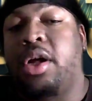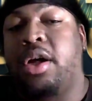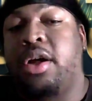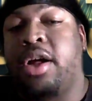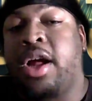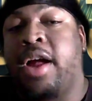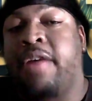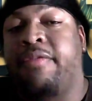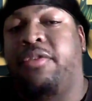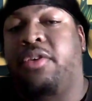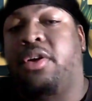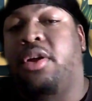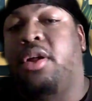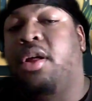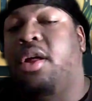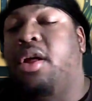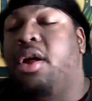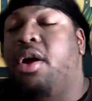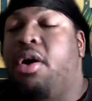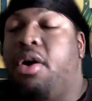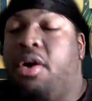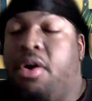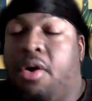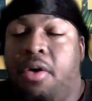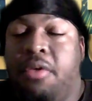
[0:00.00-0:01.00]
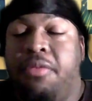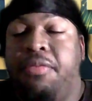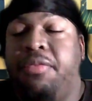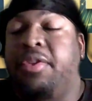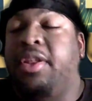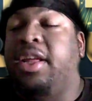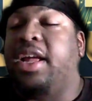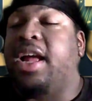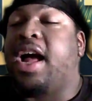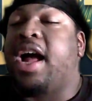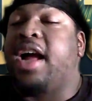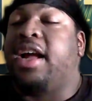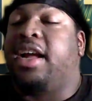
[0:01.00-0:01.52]
I've
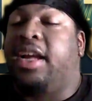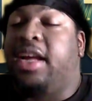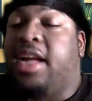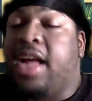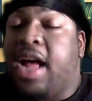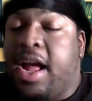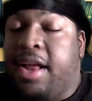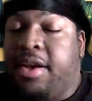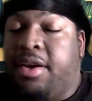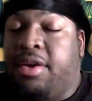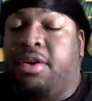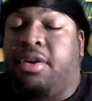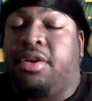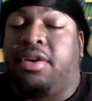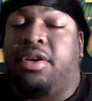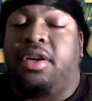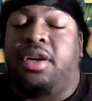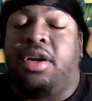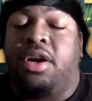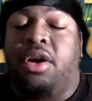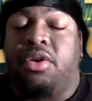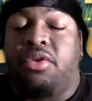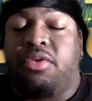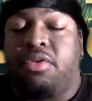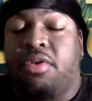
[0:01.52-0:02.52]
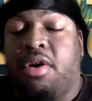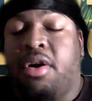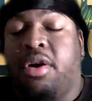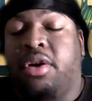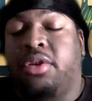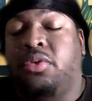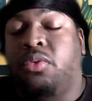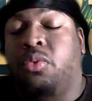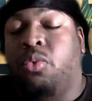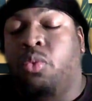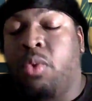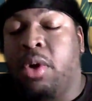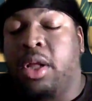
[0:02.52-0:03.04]
hopefully I gotten
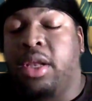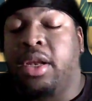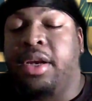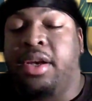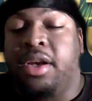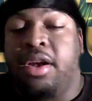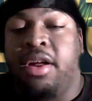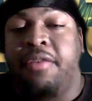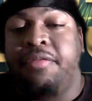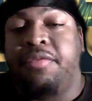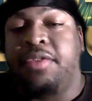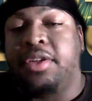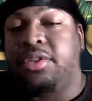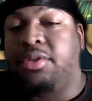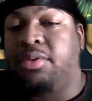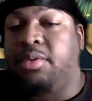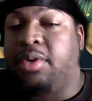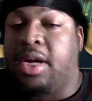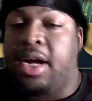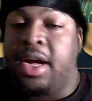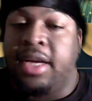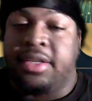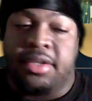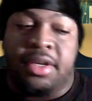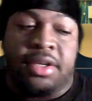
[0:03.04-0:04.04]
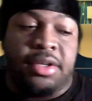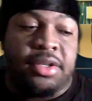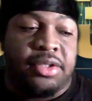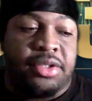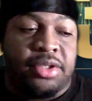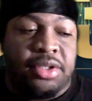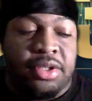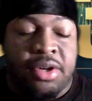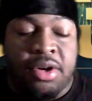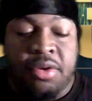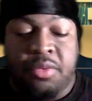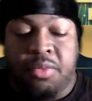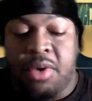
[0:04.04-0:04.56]
across well enough that you guys
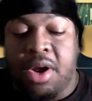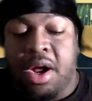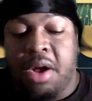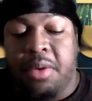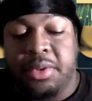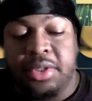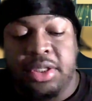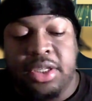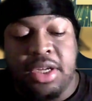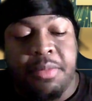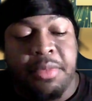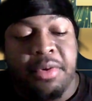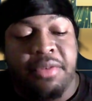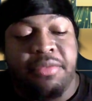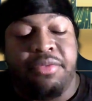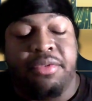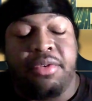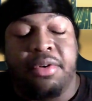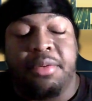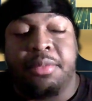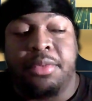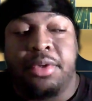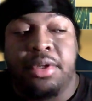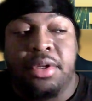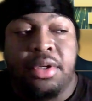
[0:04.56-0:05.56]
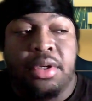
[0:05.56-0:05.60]
understood where I was coming from.